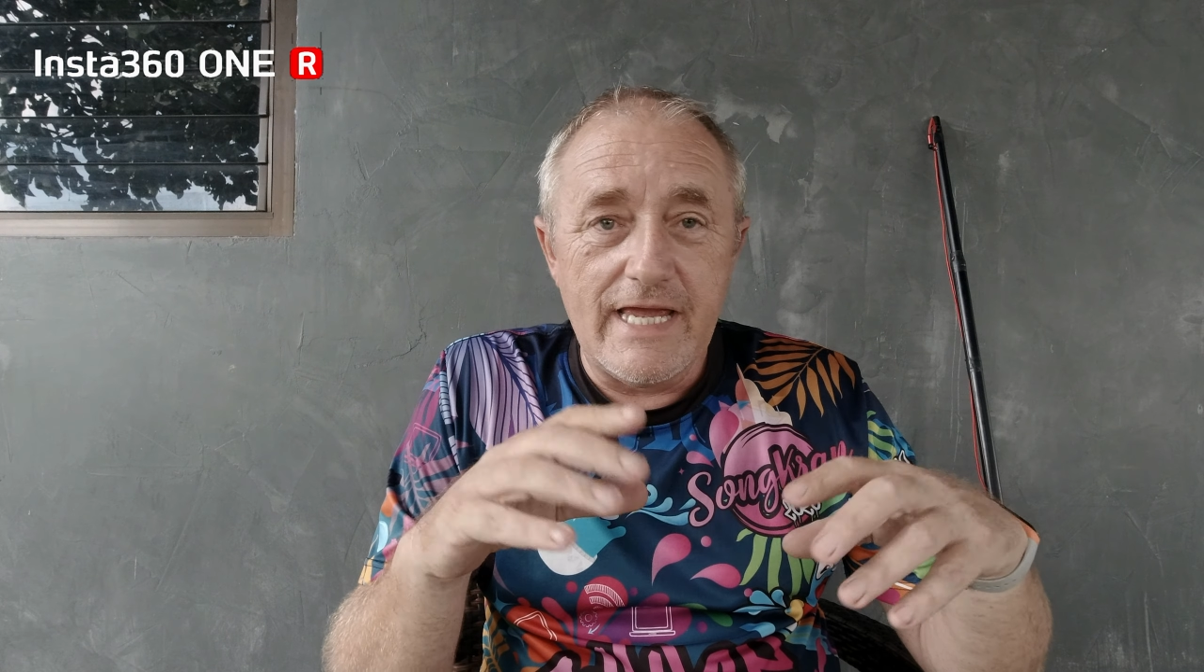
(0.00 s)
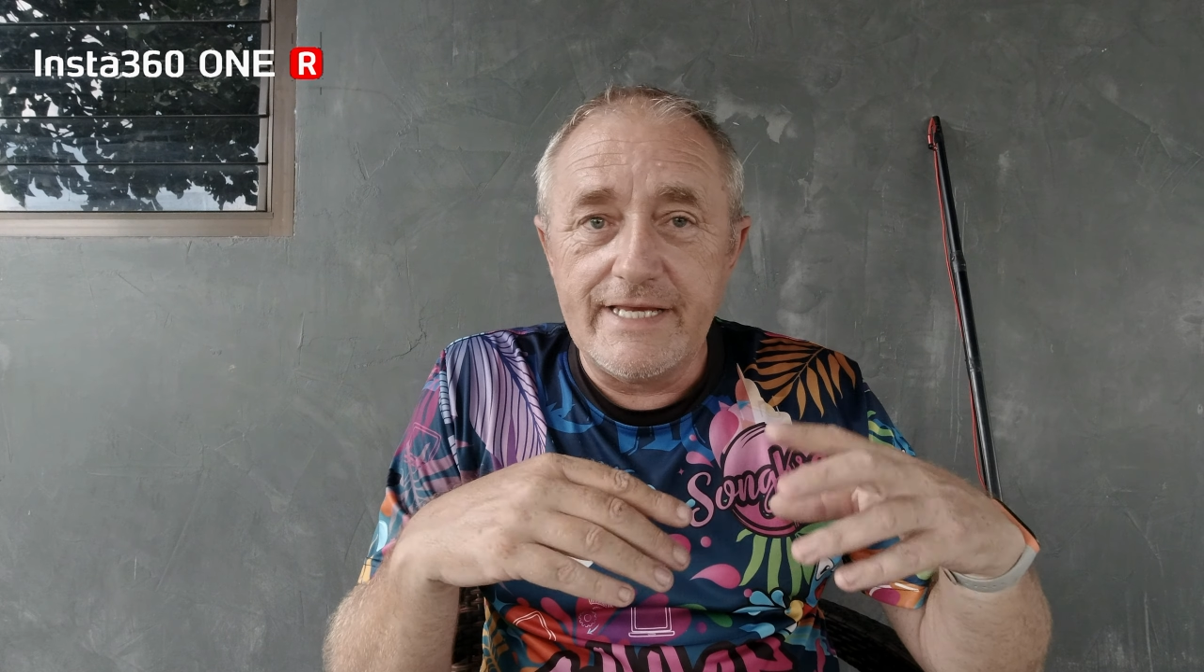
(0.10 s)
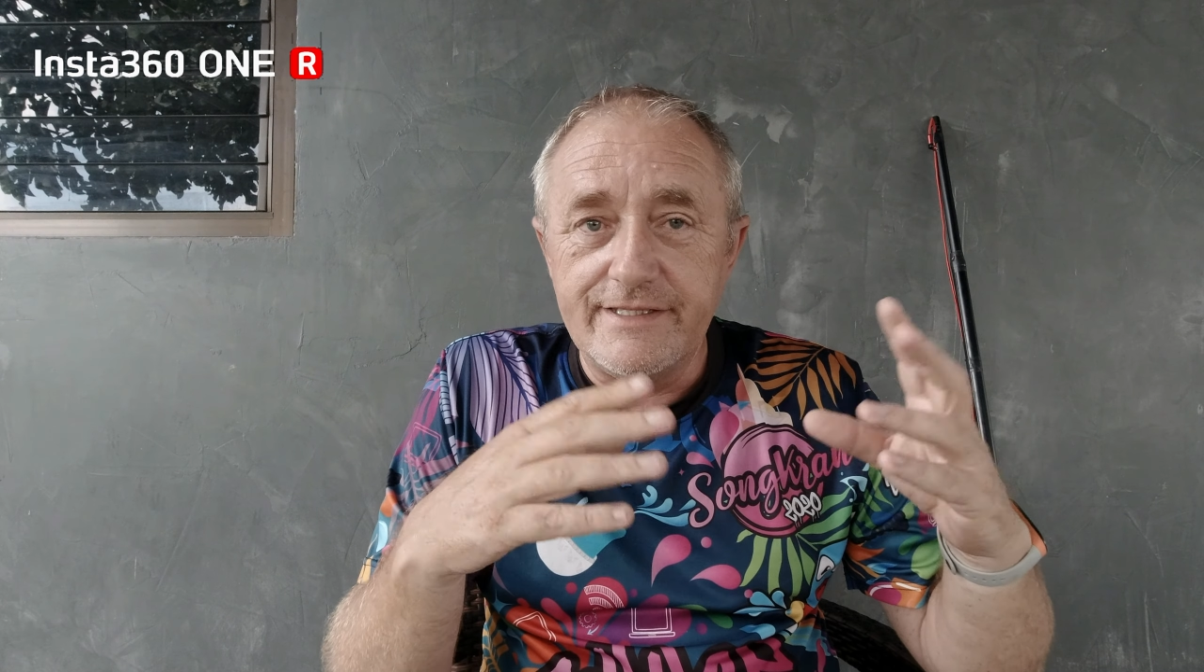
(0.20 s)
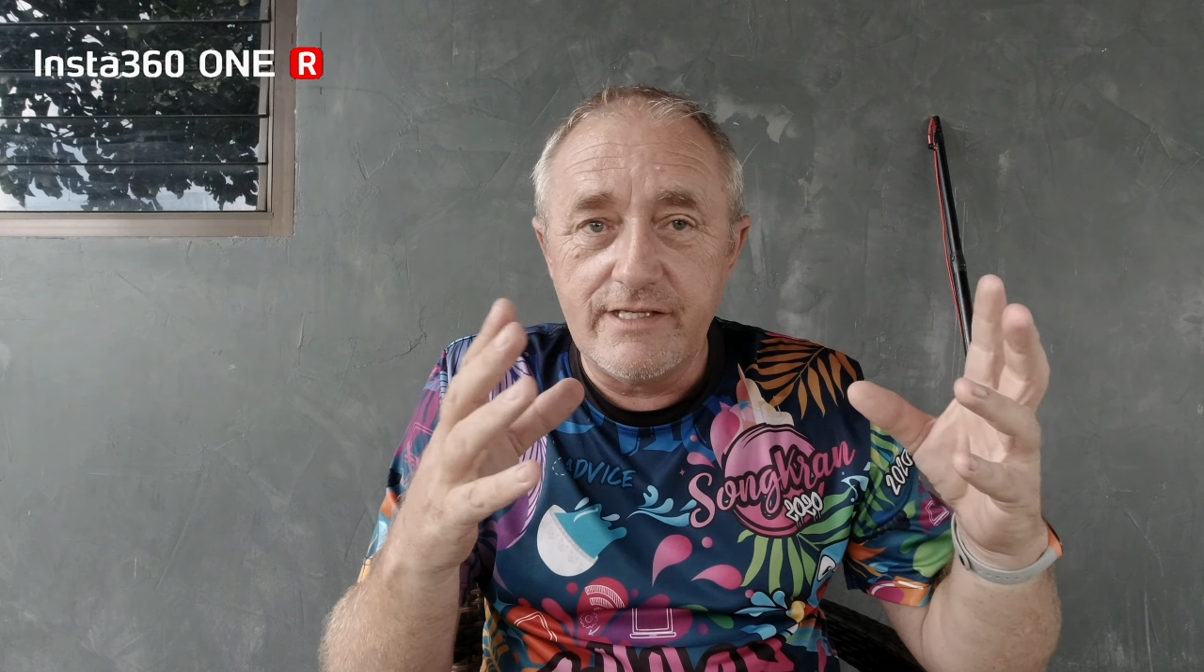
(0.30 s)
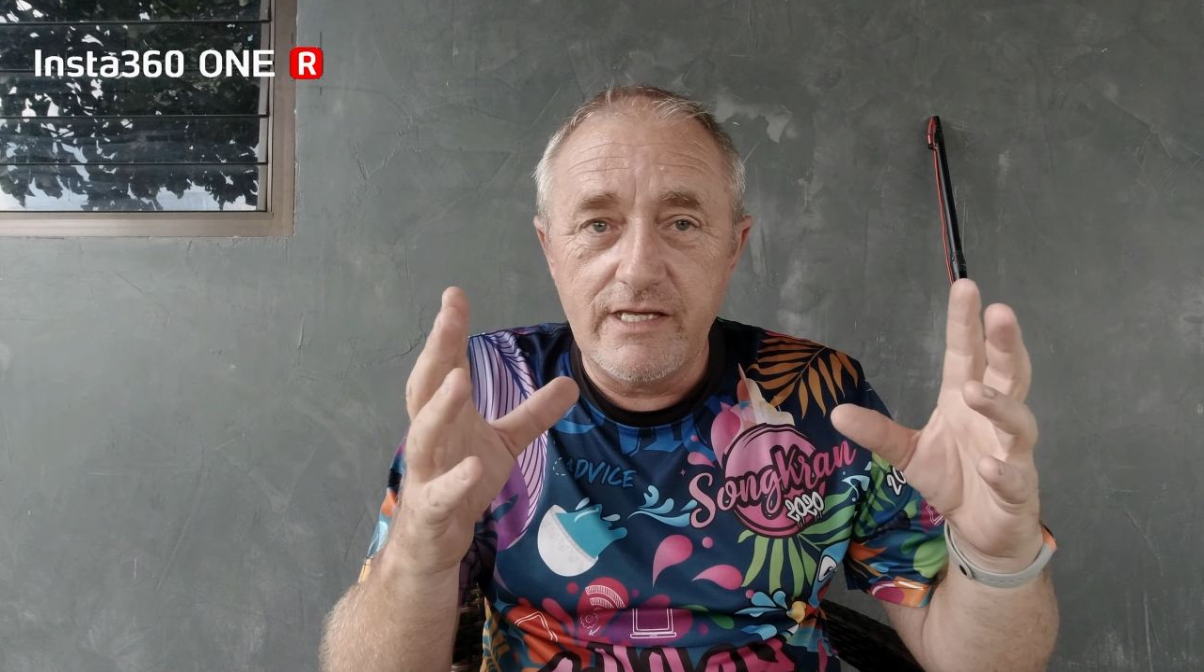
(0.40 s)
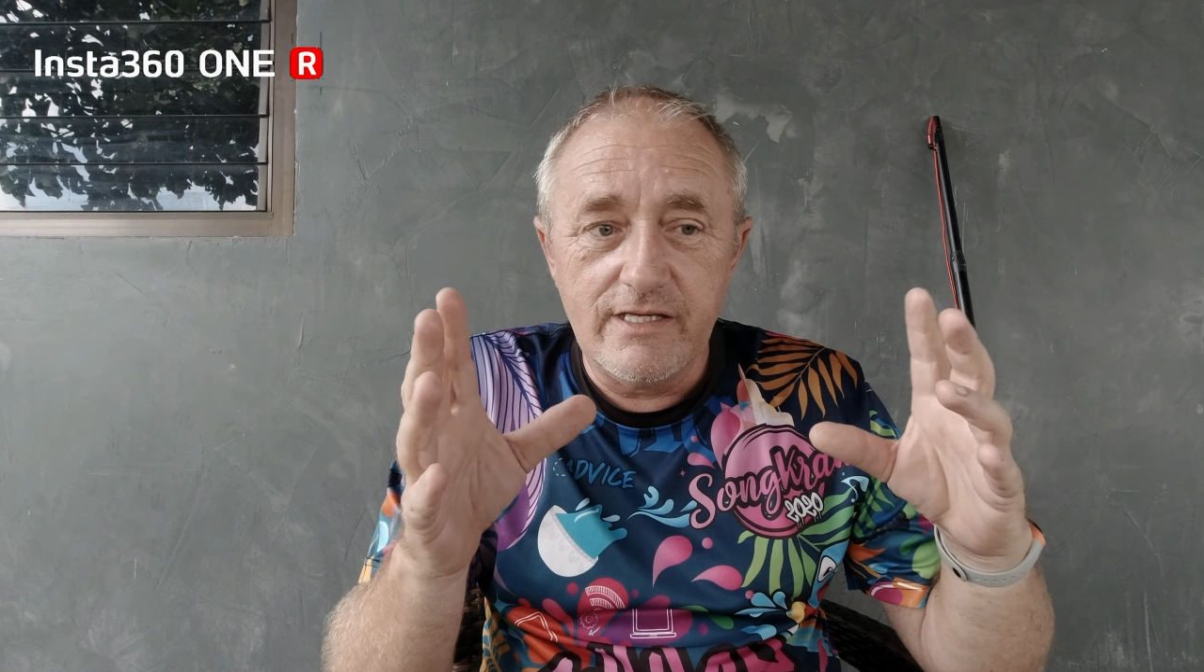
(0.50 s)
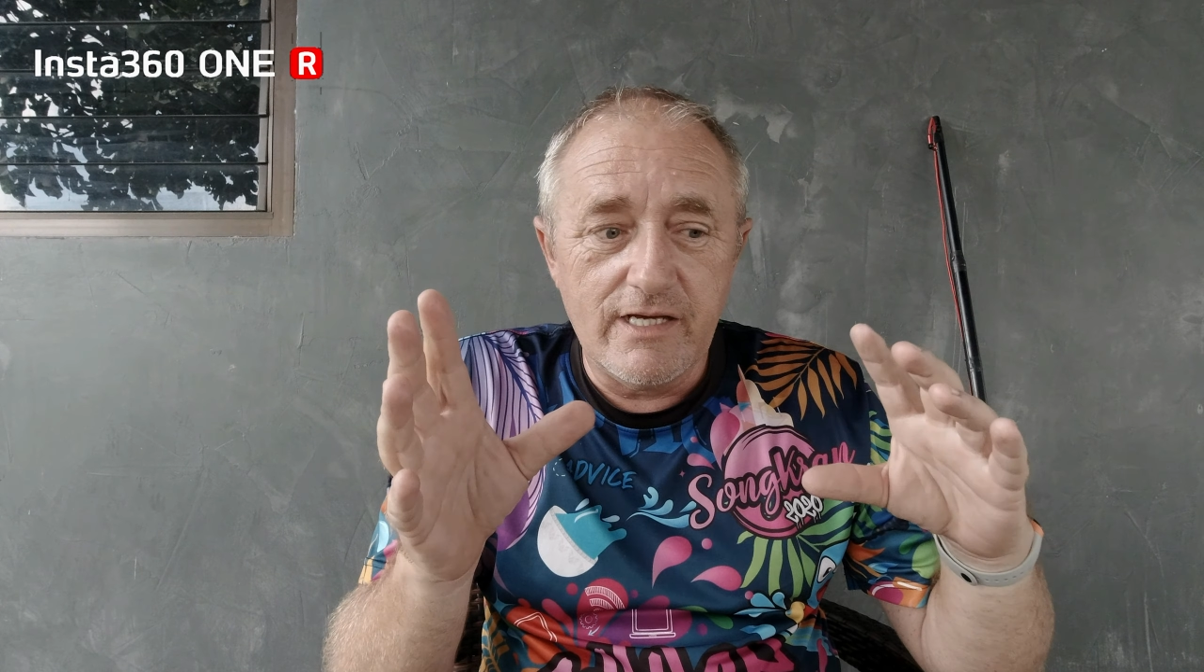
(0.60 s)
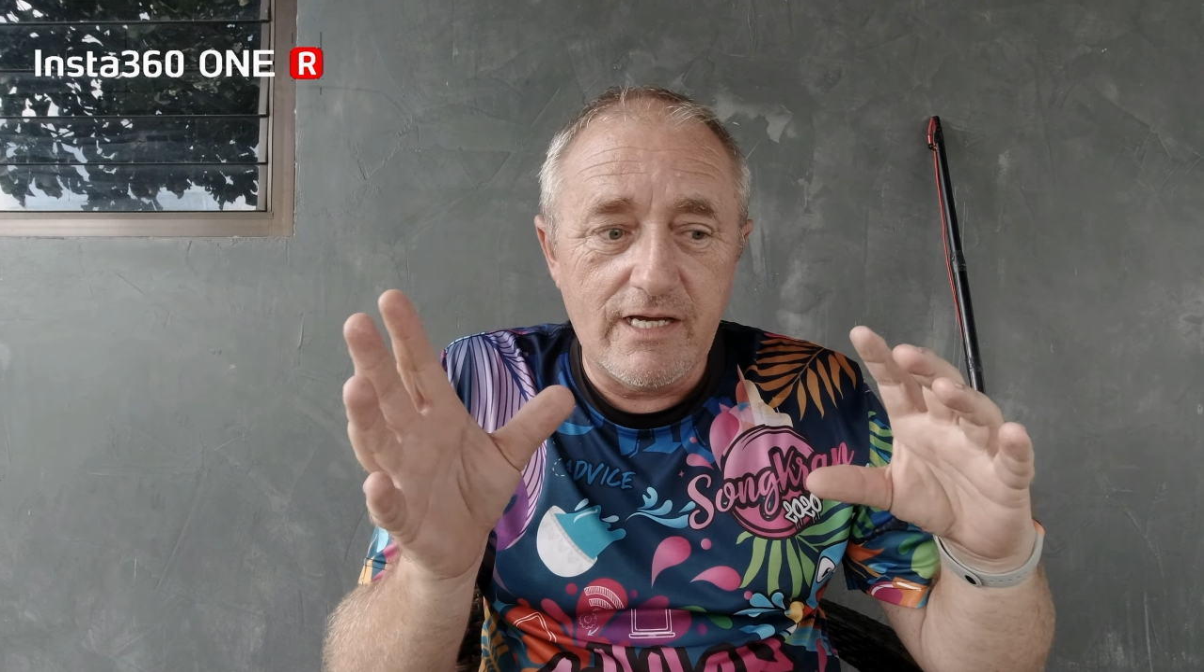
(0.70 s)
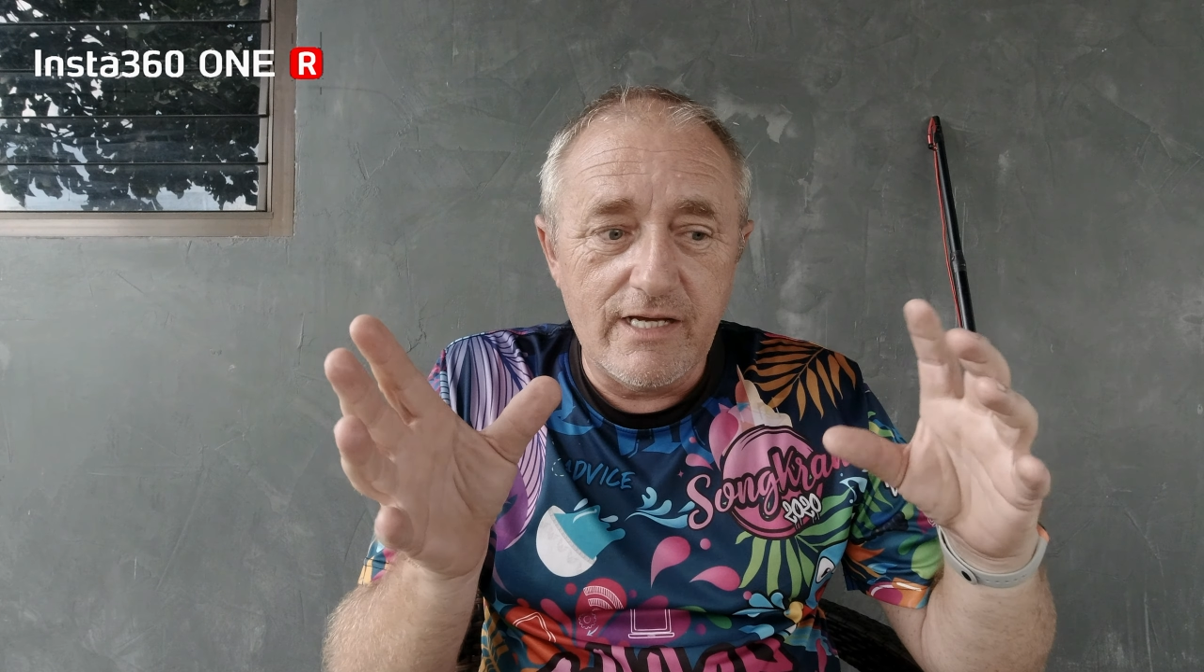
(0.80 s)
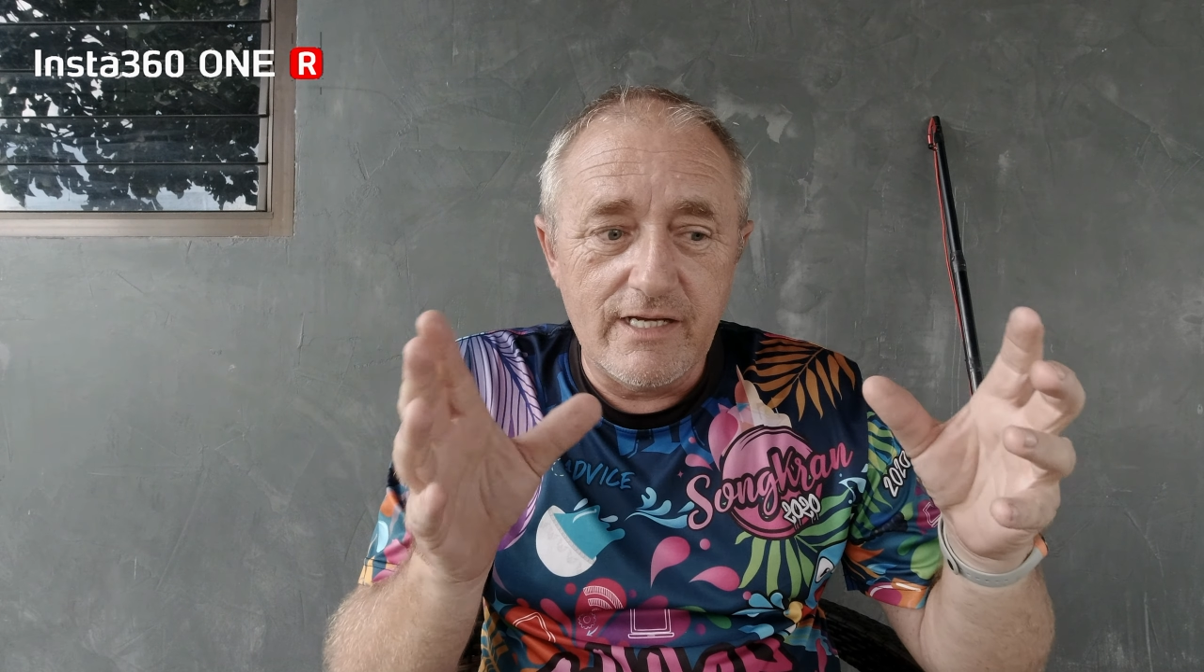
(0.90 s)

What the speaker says: editing.